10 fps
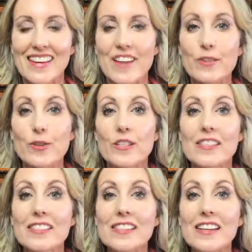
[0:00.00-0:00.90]
If you
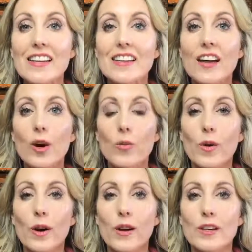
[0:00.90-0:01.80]
could see their
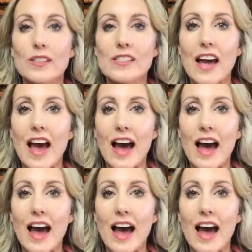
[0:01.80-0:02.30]
words